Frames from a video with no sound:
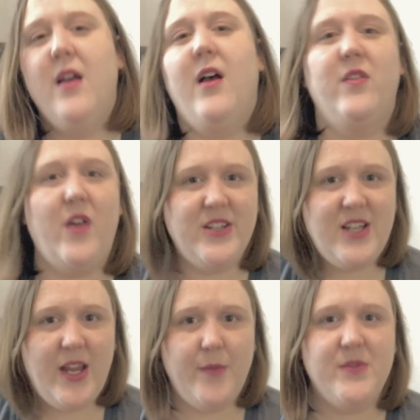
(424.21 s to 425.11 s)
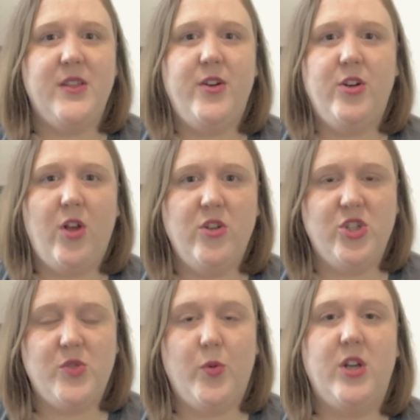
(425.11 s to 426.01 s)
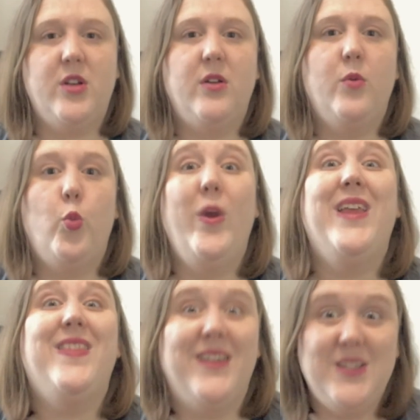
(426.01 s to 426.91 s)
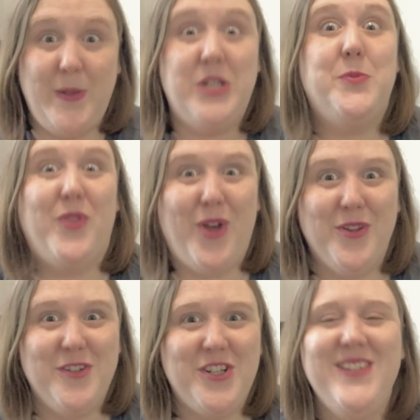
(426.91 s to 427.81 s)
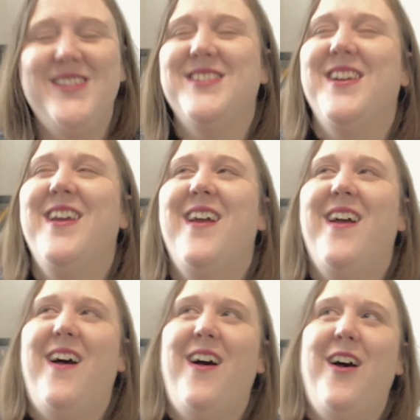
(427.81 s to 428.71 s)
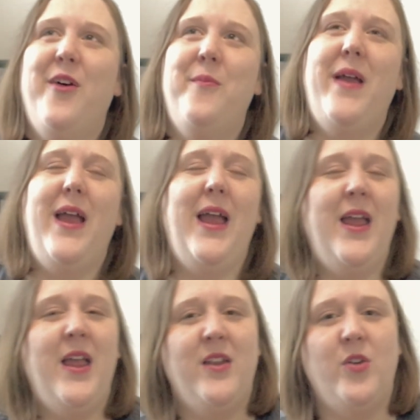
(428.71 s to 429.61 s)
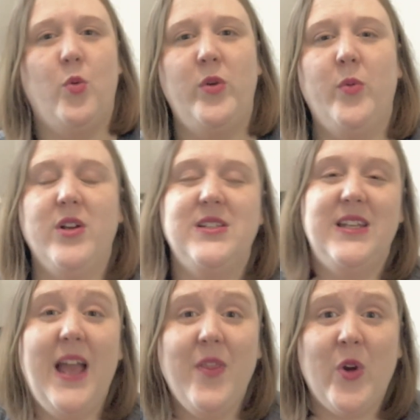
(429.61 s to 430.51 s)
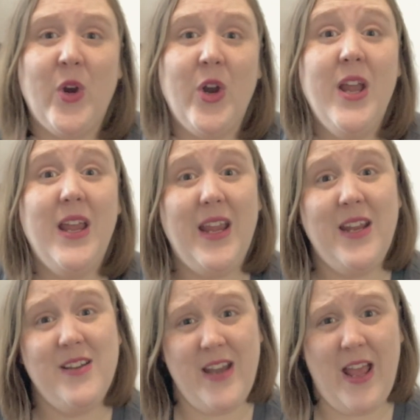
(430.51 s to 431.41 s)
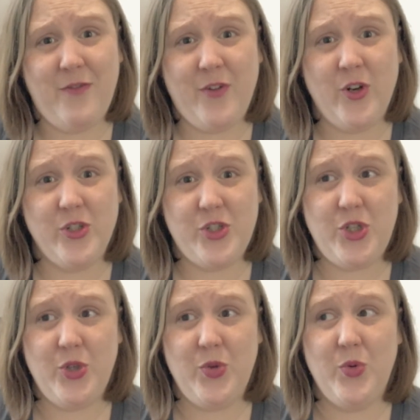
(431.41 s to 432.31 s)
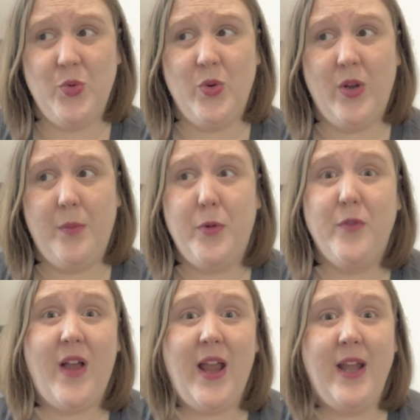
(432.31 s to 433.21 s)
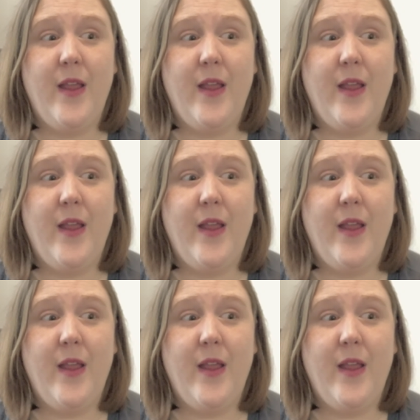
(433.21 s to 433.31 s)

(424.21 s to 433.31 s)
A lot of times laryngologists work with a speech pathologist, and we work together in an effort to provide